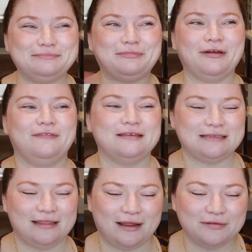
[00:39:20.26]

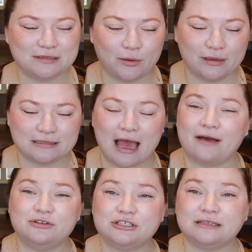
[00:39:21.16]
previously that I was going to
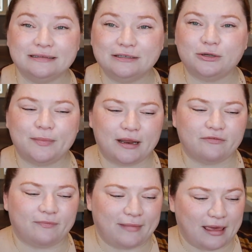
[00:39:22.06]
have just a little bit
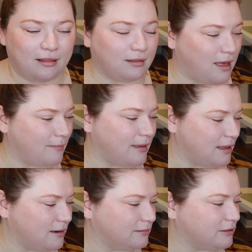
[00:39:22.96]
of mail come
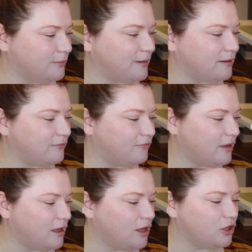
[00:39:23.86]
in, a little bit of
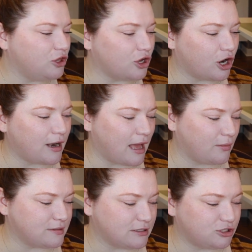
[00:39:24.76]
yarn
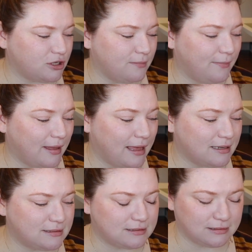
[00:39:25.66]
acquisition,
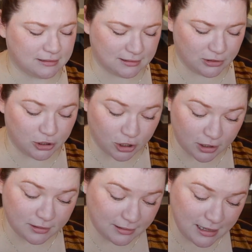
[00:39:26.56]
but
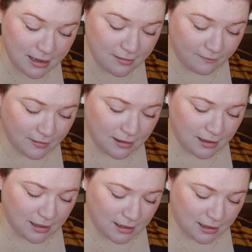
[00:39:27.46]
currently
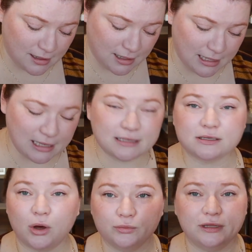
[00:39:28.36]
it is
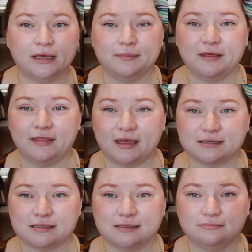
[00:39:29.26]
only going to be
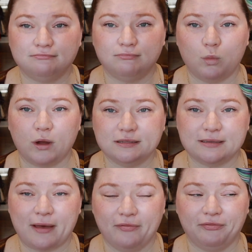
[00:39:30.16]
this once
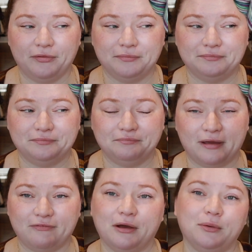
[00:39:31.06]
a month. My
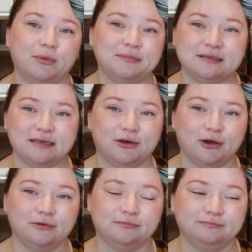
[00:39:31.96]
Freckled Whimsy
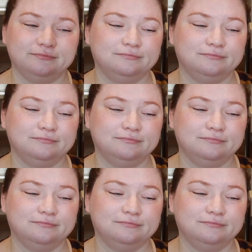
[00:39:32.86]
yarn.